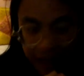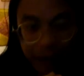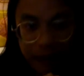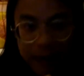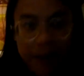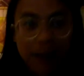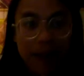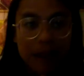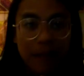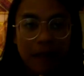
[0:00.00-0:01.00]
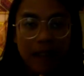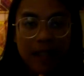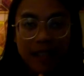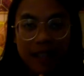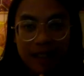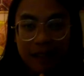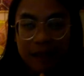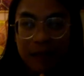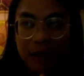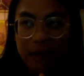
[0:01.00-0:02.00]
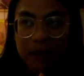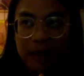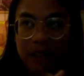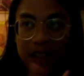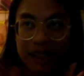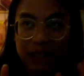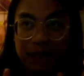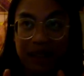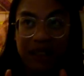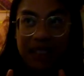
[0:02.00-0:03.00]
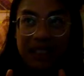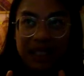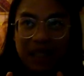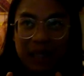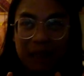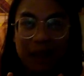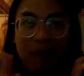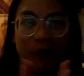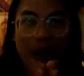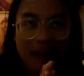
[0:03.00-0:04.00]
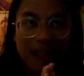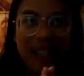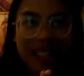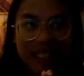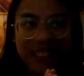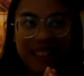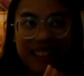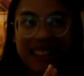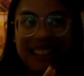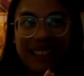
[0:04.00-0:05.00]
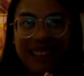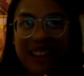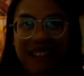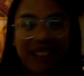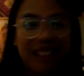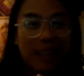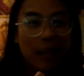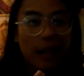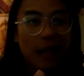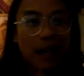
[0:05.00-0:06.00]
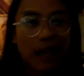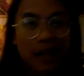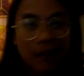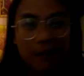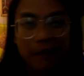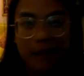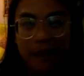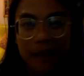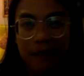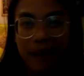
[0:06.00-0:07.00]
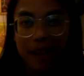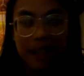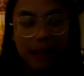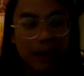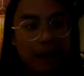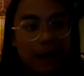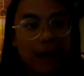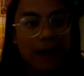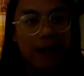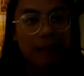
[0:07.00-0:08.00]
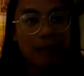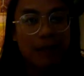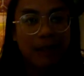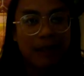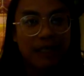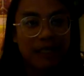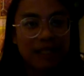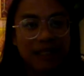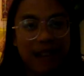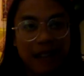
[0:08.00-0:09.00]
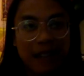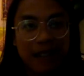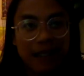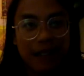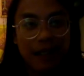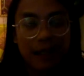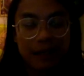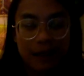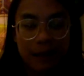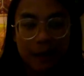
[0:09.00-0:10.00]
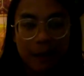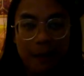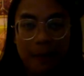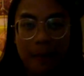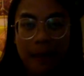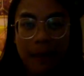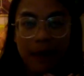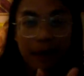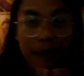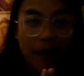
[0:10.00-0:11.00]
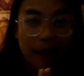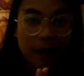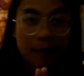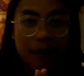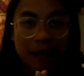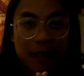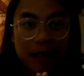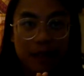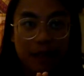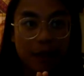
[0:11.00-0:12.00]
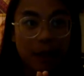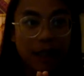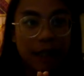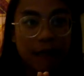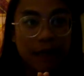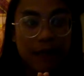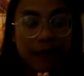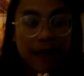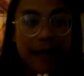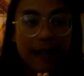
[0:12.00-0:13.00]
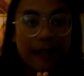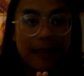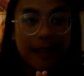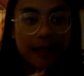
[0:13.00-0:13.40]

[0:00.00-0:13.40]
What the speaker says: These are something that I'd love to be able to listen to as I sleep, and perhaps I could, have that outer body experience that you've had. So, thank you all so much for joining me tonight.